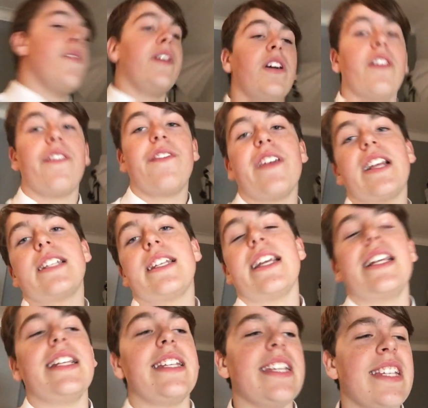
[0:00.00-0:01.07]
We've got to fix the
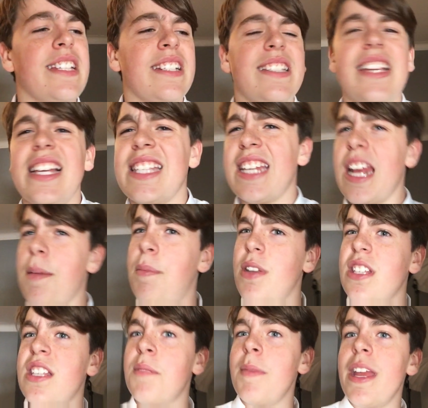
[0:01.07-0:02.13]
LEDs because yesterday I put
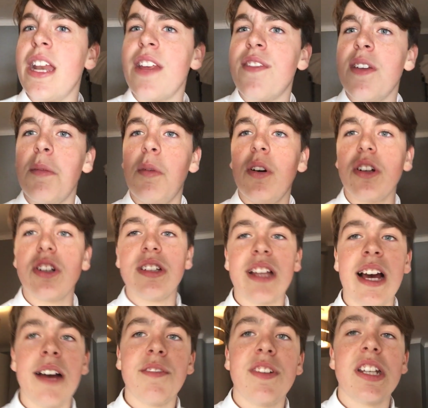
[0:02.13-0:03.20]
some in. If you watched
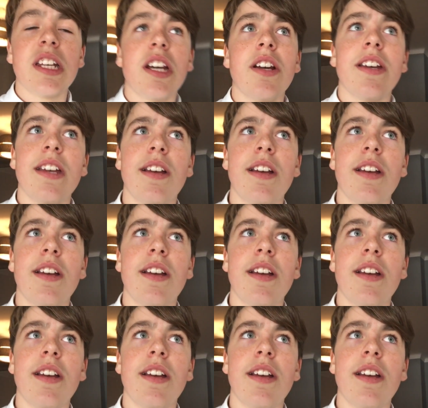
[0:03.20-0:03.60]
that video,